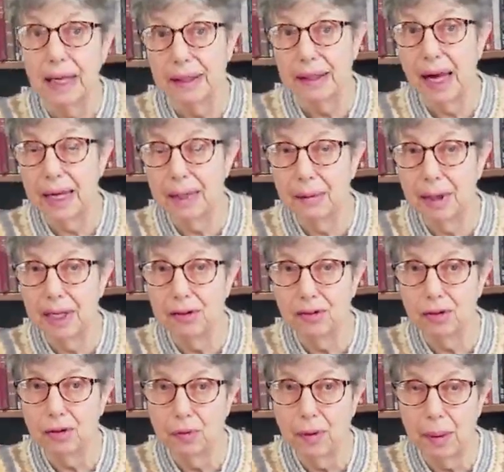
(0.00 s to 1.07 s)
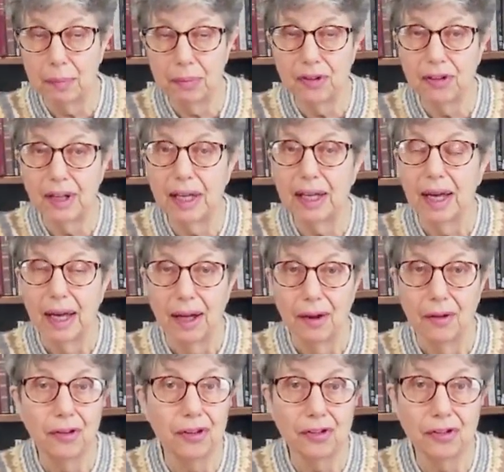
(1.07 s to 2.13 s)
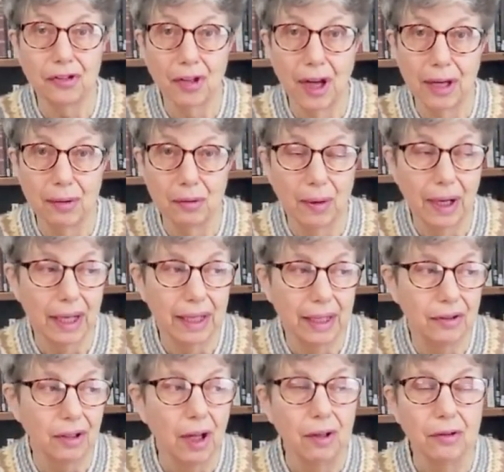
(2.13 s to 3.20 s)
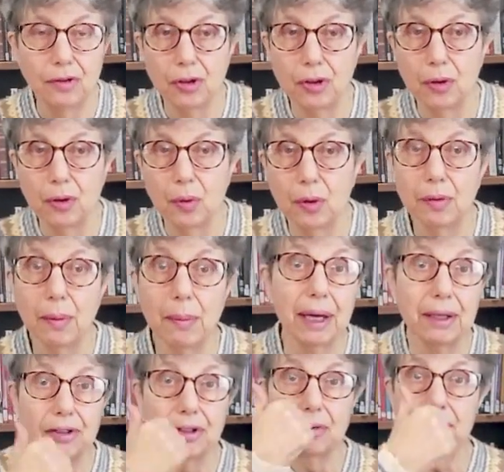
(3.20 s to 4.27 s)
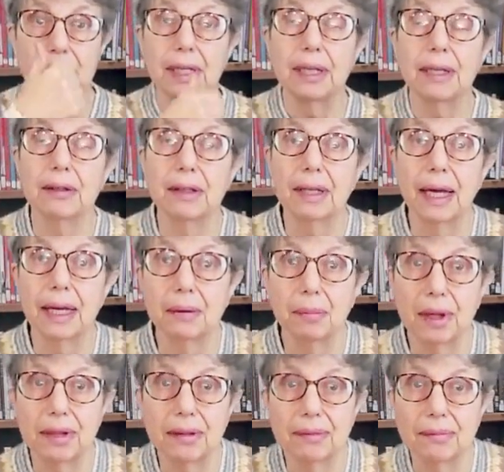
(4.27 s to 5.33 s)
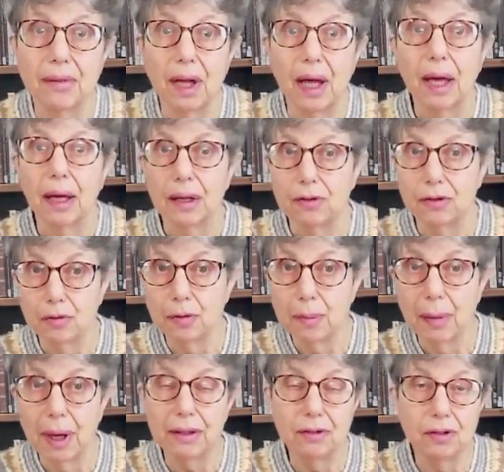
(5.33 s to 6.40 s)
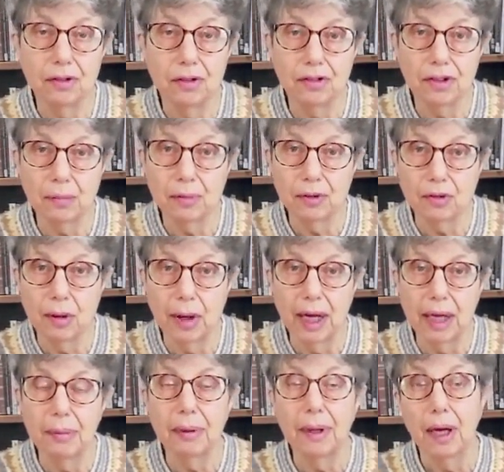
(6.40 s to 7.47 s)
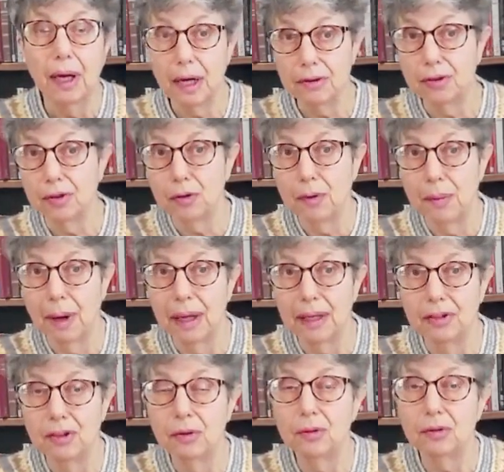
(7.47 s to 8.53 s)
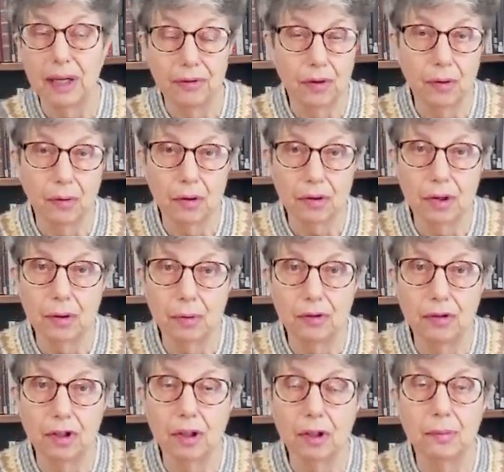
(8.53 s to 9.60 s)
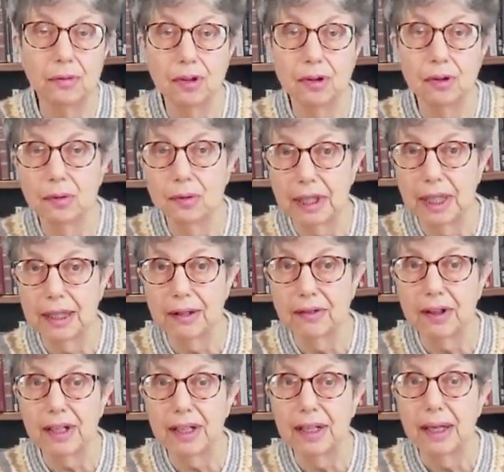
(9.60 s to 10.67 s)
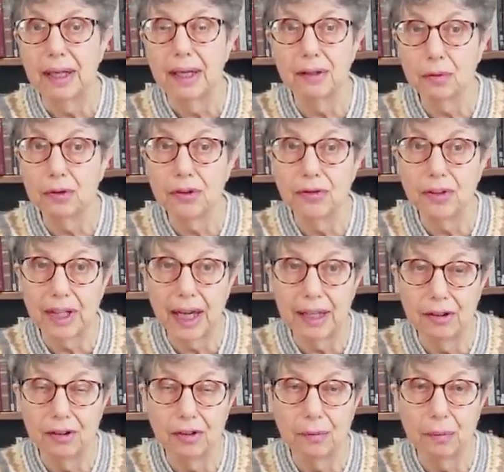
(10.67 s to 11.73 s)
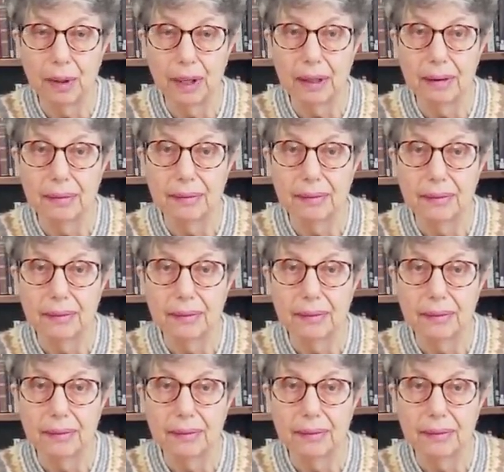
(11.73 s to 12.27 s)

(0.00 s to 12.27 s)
And I'm interrupting this tirade to remind you to click the like button, to remind you to subscribe, and to remind you, if you're on YouTube, to click the notification bell.